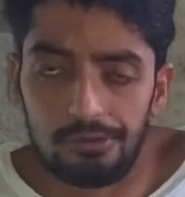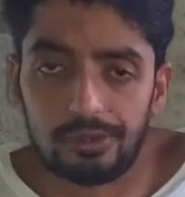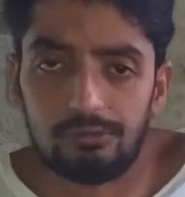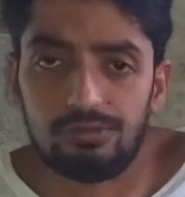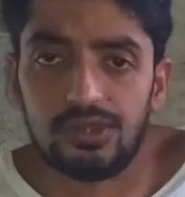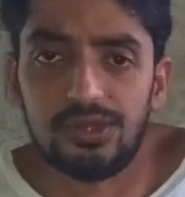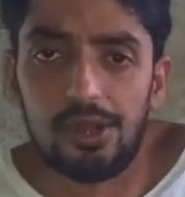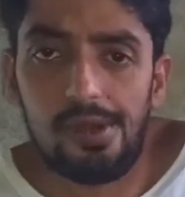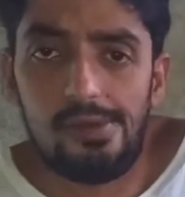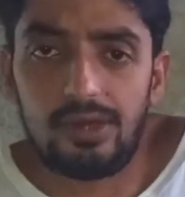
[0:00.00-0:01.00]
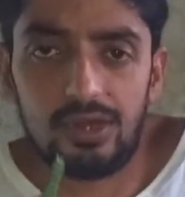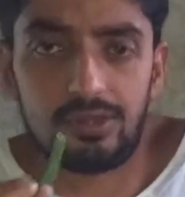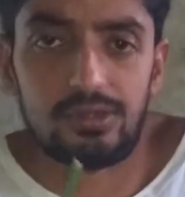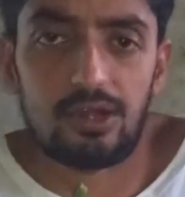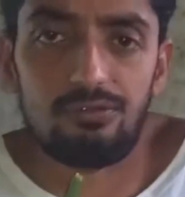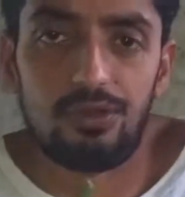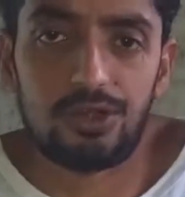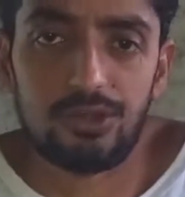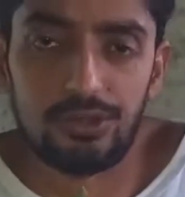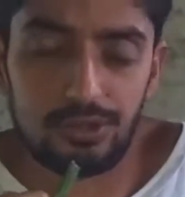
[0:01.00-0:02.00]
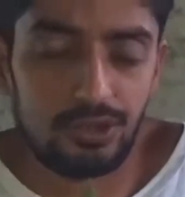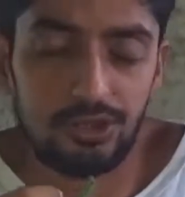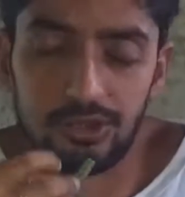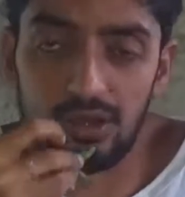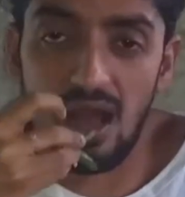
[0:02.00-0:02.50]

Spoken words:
to feel the exact freshness taste.